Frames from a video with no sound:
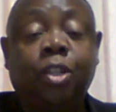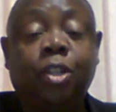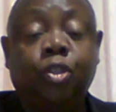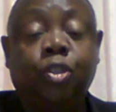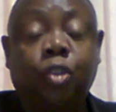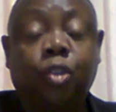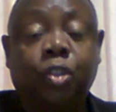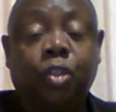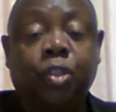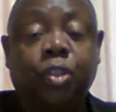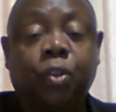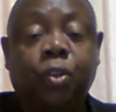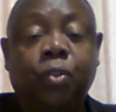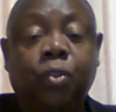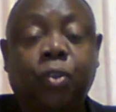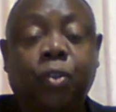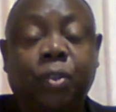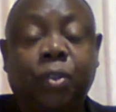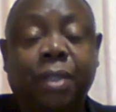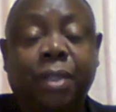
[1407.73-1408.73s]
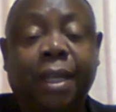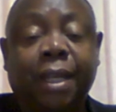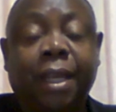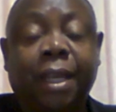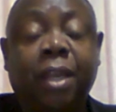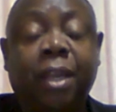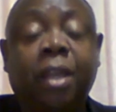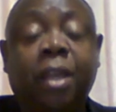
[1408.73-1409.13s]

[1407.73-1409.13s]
dot co dot ZLA.